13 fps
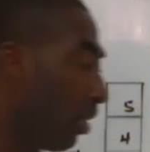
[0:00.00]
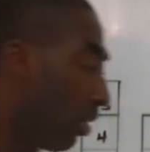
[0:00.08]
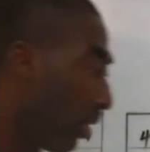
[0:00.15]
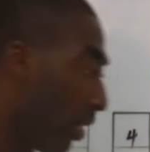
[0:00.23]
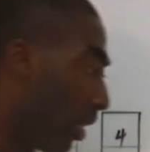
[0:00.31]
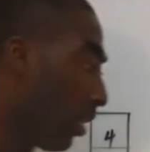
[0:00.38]

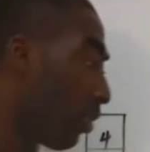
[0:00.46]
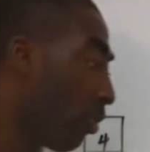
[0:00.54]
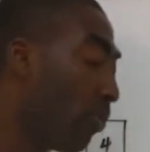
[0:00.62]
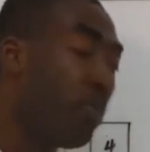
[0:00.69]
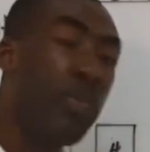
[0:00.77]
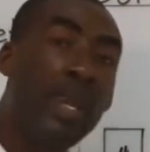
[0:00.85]
Okay,
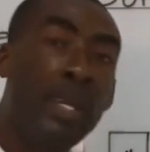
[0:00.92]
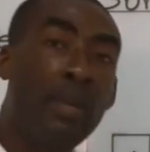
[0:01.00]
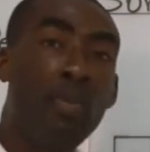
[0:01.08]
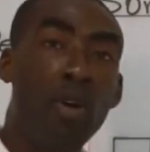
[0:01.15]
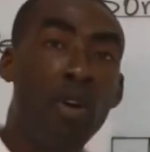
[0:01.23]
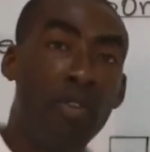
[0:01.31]
so
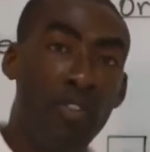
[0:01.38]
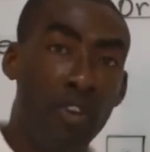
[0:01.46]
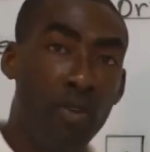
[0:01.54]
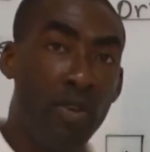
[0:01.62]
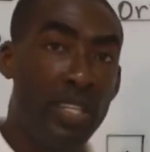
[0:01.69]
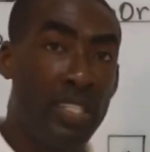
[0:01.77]
make more of
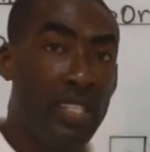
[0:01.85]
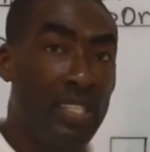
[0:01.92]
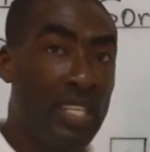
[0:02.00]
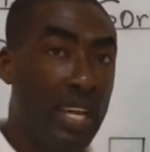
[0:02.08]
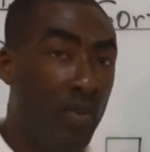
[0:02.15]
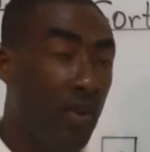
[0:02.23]
your
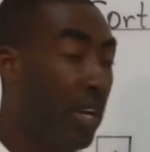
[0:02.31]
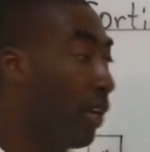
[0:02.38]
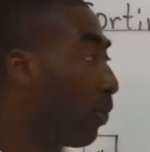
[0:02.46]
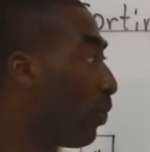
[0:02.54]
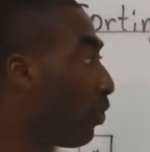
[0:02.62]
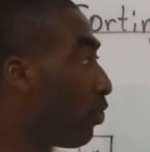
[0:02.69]
questions. That will
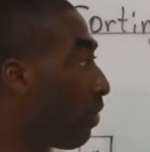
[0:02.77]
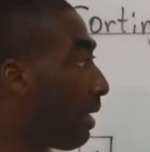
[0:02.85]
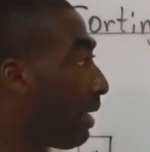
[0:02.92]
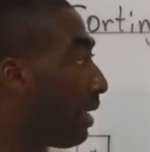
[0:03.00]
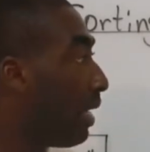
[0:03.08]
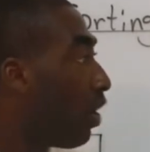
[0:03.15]
help you to
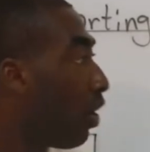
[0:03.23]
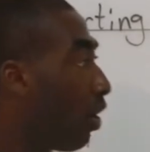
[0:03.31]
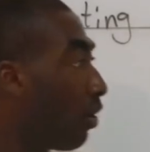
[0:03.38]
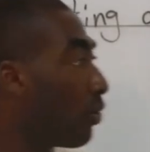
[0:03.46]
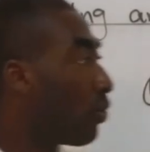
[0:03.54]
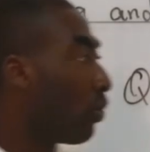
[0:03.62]

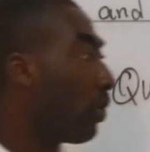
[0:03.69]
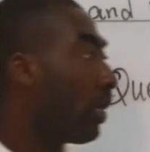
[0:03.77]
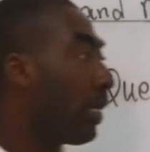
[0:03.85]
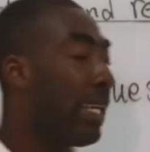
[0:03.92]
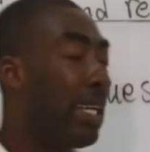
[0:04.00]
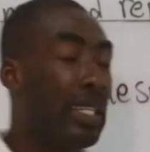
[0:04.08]
also
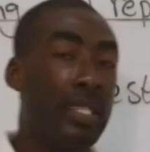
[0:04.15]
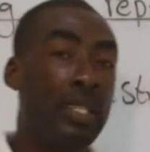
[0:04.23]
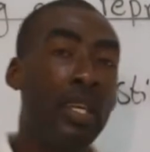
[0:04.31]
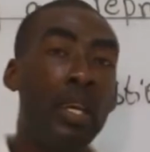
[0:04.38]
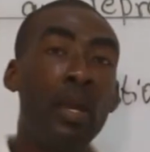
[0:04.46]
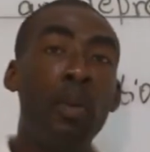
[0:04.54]
get
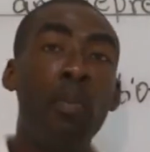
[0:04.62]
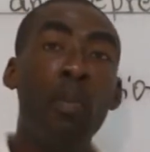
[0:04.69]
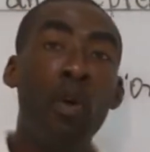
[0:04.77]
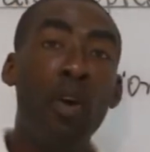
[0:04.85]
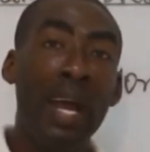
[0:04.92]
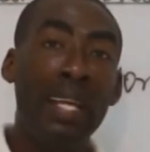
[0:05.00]

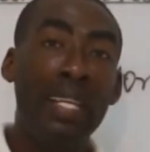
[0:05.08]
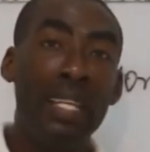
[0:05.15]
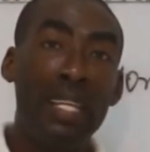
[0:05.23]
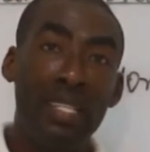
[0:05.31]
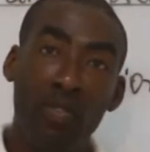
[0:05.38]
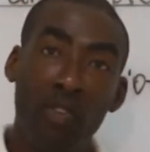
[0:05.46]
more
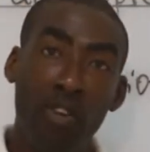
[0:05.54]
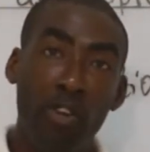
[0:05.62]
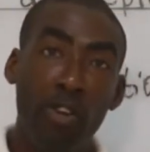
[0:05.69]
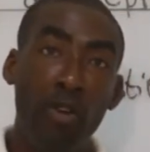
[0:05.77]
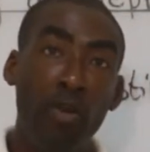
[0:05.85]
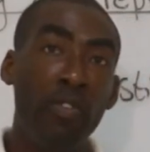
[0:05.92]
ideas for
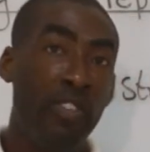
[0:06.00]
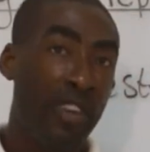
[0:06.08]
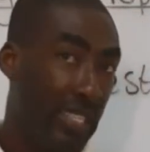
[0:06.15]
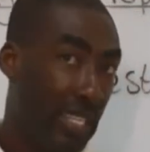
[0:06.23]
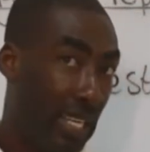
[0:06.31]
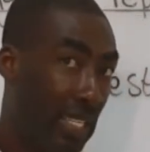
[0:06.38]
your
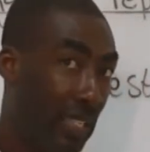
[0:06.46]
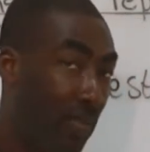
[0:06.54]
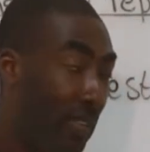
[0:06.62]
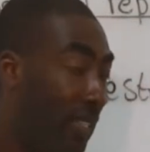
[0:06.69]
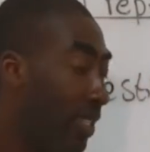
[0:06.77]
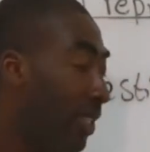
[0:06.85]
first
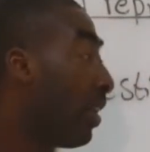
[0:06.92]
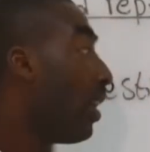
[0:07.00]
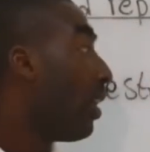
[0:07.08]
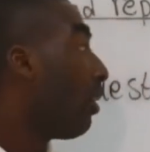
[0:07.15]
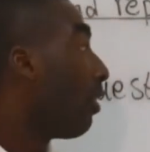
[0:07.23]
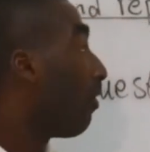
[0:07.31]
activity.
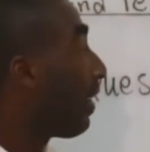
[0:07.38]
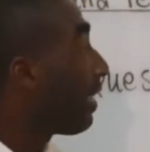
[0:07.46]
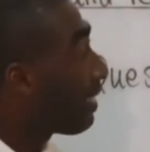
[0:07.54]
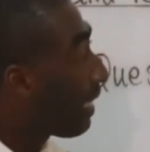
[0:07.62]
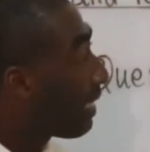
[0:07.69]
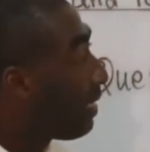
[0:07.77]
Your
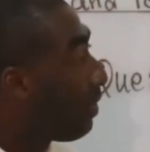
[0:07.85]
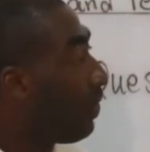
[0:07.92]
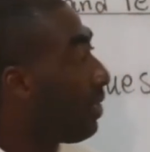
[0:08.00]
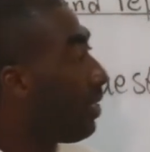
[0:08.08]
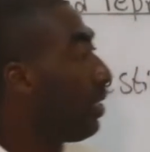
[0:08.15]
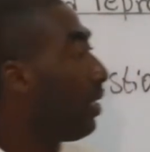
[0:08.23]
first
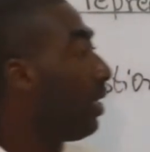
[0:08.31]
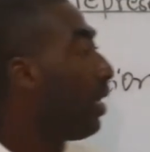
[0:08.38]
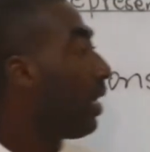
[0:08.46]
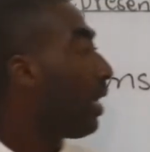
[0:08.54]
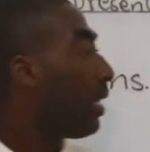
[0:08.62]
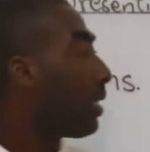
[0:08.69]
activity
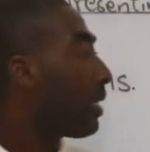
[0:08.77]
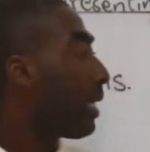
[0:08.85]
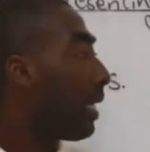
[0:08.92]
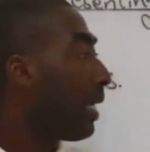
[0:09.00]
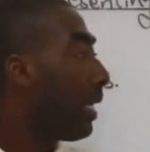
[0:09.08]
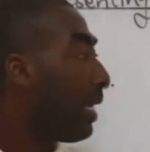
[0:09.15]
is
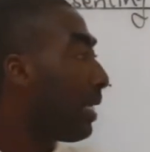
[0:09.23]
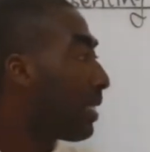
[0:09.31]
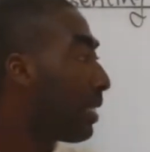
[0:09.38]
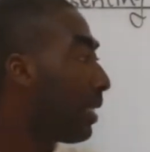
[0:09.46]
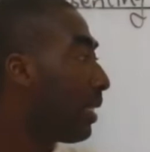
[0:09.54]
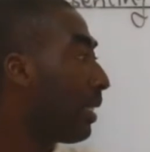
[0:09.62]
at the
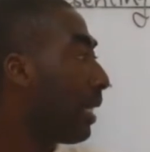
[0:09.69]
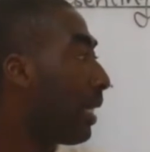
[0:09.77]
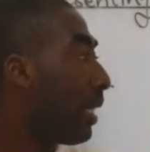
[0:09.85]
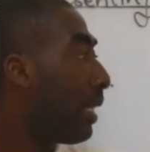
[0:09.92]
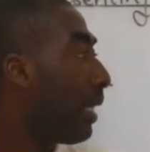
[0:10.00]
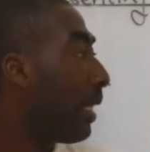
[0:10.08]

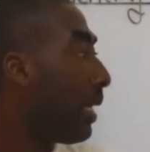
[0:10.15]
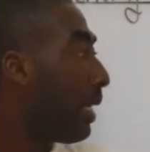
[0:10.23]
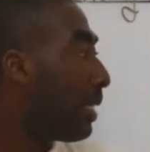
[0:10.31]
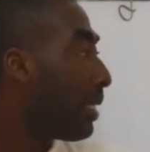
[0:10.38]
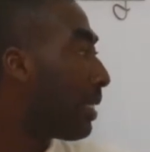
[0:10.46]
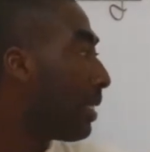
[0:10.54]

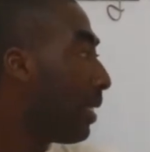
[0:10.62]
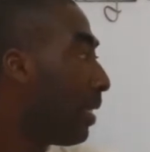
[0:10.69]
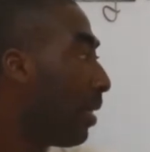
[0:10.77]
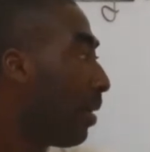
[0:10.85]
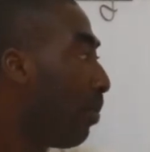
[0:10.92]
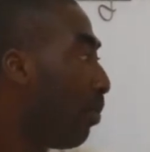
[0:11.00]
learner's
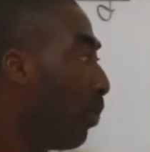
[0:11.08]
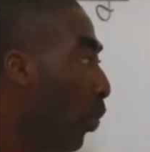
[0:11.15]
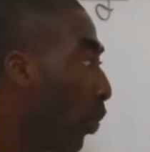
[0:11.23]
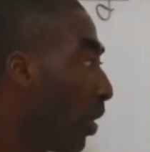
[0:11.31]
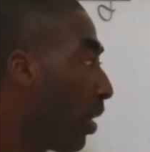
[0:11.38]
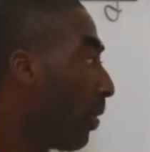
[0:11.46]

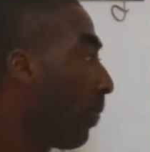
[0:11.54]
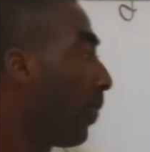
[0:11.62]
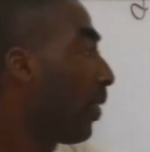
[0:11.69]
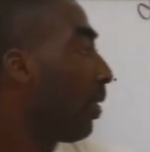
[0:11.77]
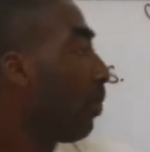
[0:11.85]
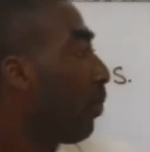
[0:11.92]
book,
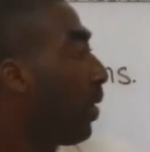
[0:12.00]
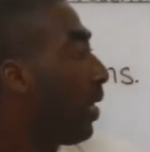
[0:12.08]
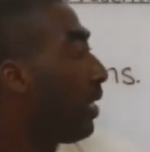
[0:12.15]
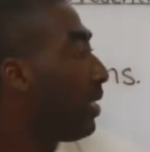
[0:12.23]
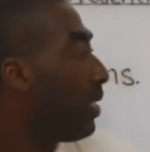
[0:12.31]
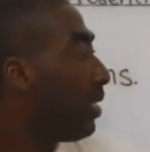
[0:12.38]

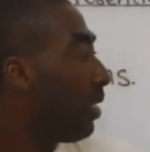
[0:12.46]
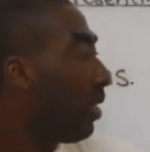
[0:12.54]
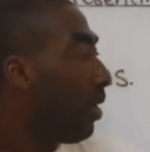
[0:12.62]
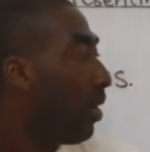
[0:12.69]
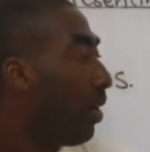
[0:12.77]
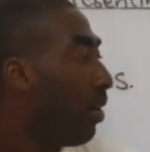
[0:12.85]
page
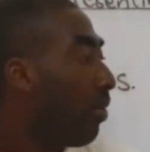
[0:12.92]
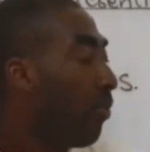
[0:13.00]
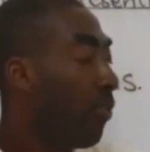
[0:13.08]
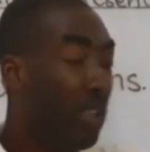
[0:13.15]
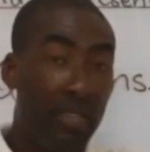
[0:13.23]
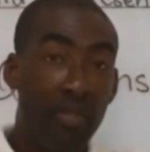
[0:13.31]

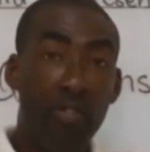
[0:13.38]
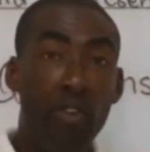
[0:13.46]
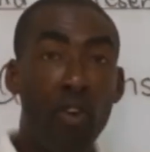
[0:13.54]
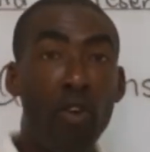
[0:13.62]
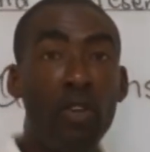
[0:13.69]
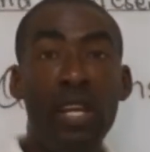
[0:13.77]

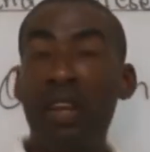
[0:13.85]
44.